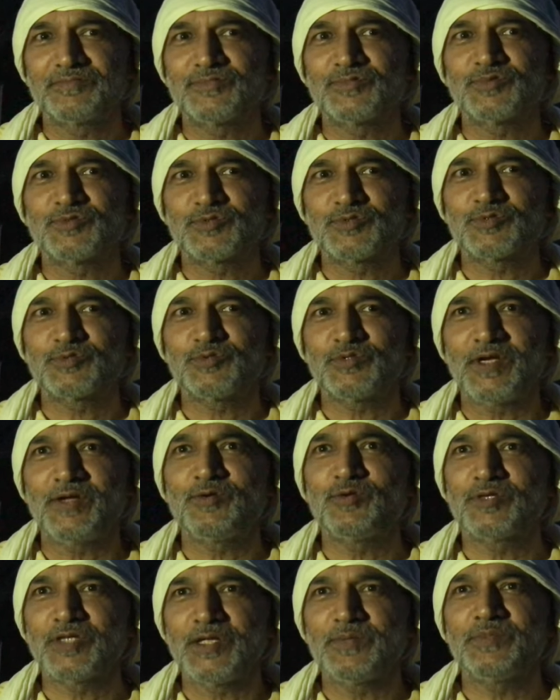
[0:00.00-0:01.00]
So I have
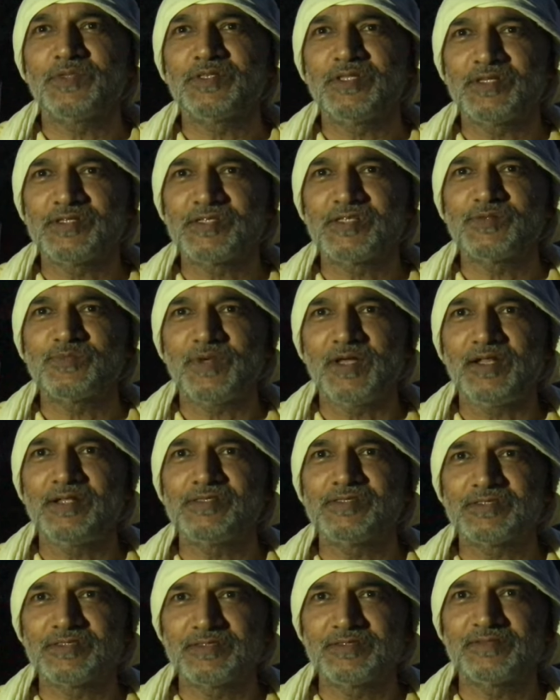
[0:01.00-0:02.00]
to keep the things in
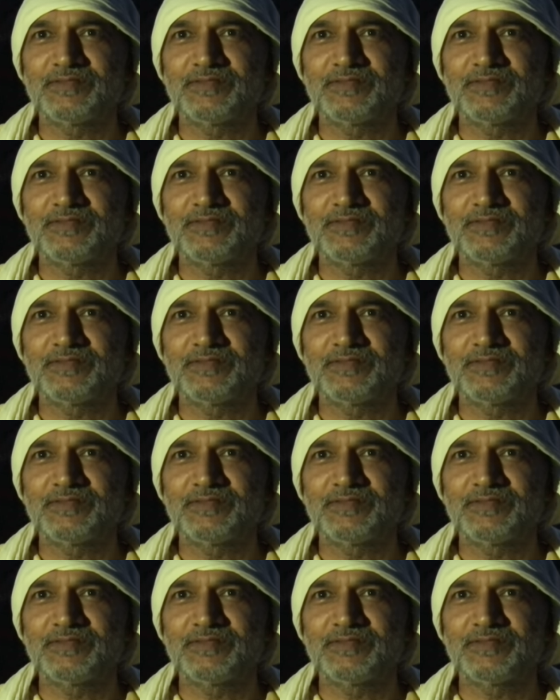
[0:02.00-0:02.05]
balance.